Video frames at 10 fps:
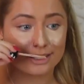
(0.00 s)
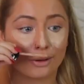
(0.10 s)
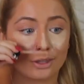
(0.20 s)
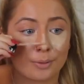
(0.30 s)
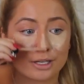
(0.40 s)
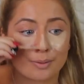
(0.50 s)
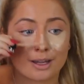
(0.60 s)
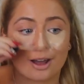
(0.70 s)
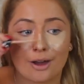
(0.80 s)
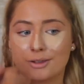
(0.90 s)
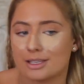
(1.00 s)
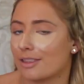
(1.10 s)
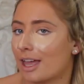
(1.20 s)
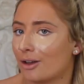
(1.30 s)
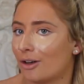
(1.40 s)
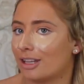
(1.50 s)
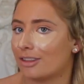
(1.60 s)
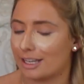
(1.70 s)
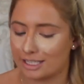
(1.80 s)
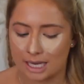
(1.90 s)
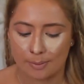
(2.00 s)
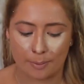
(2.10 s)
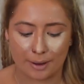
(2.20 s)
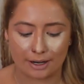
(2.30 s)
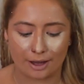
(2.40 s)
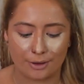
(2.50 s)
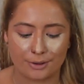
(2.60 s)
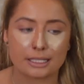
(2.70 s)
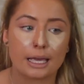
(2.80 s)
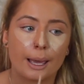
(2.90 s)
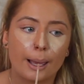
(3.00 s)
So on the bridge of my nose, and then on the tip of my nose,